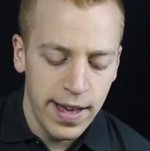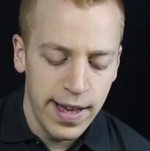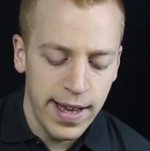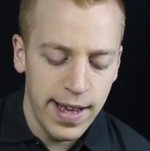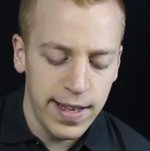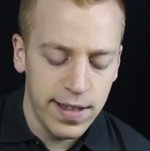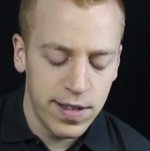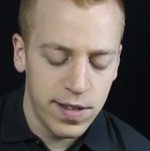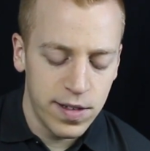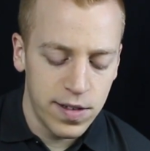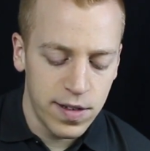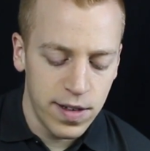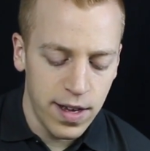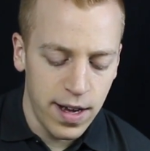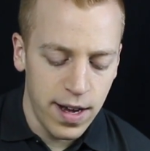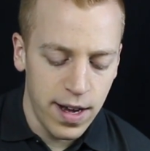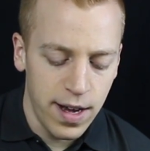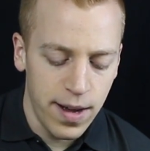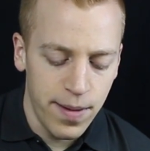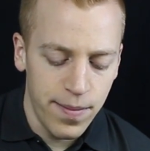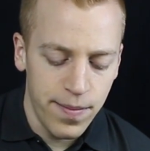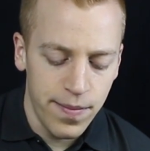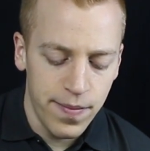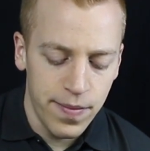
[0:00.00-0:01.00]
It
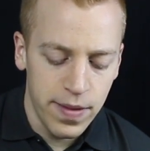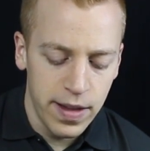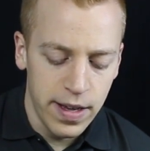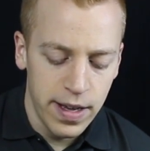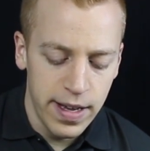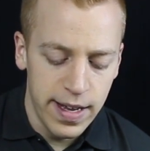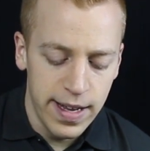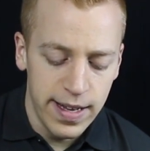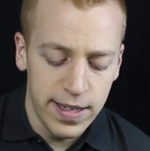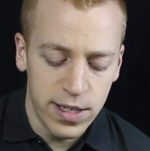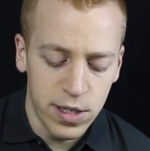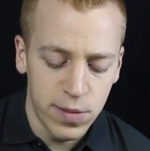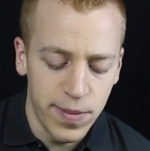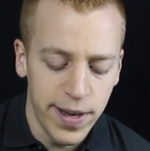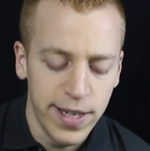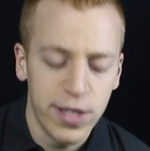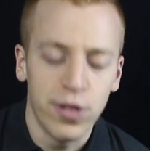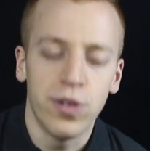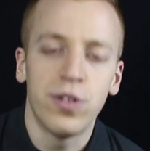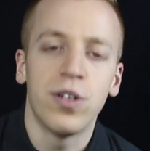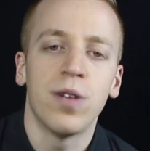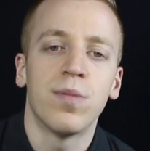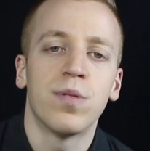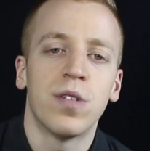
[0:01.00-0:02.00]
just
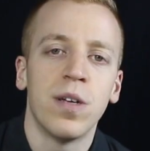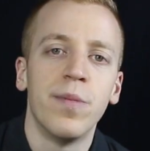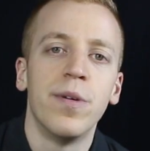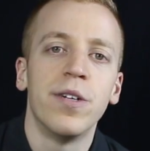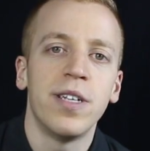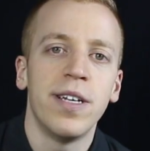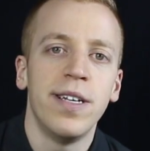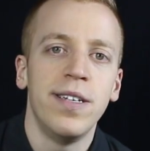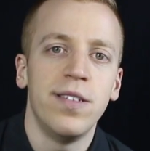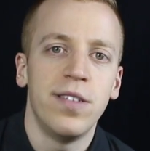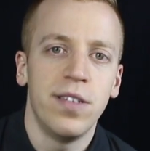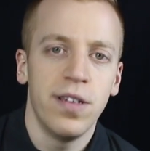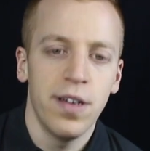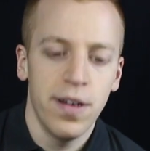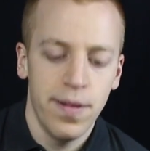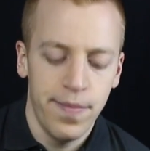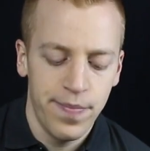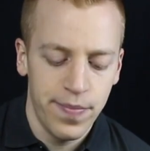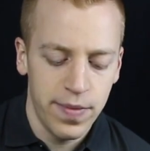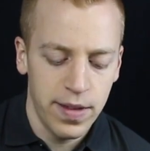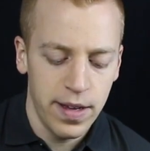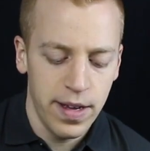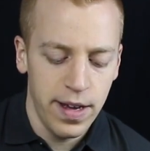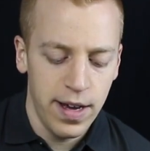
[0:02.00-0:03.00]
makes your job so much easier